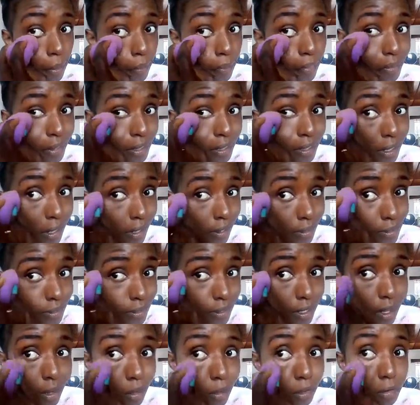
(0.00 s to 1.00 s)
the dark
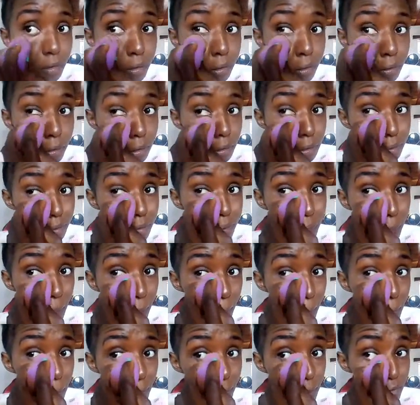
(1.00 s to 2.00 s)
circles.
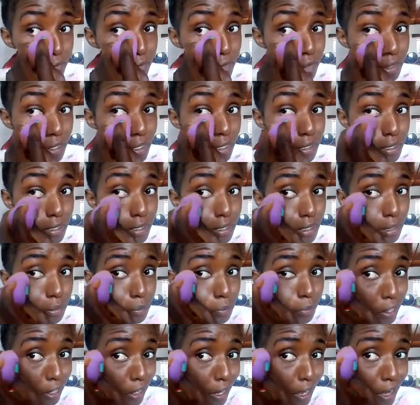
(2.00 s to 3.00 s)
We didn't sleep
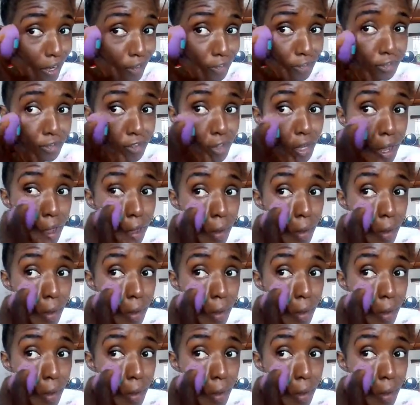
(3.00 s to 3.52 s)
enough.